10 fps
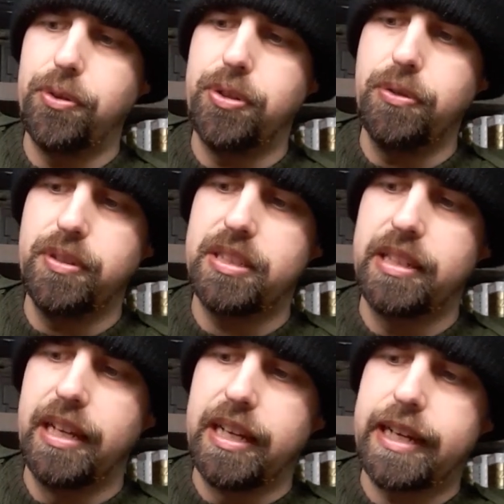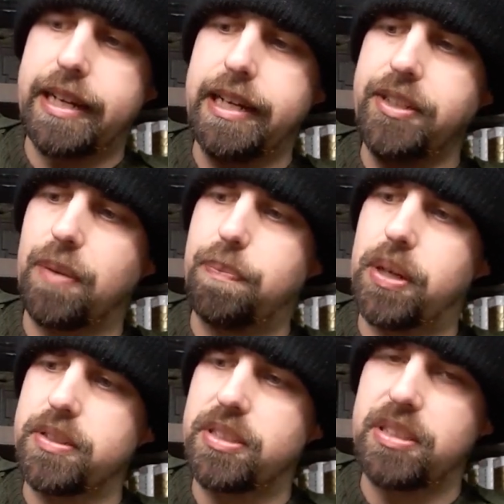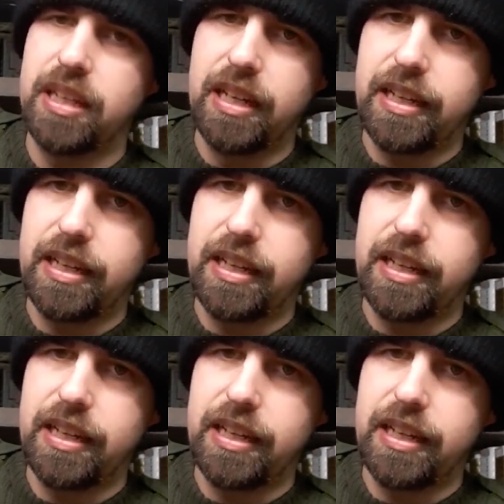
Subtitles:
don't clean your pots,